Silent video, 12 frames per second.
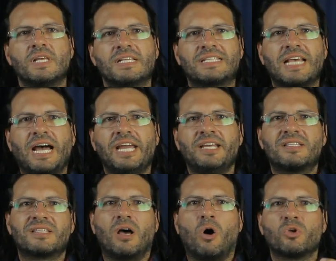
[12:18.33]

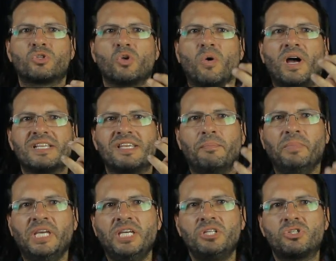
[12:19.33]
Science also as a
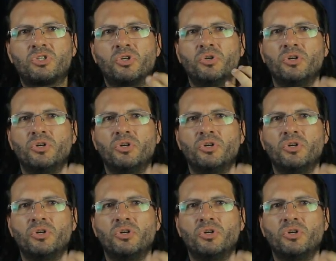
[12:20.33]
means to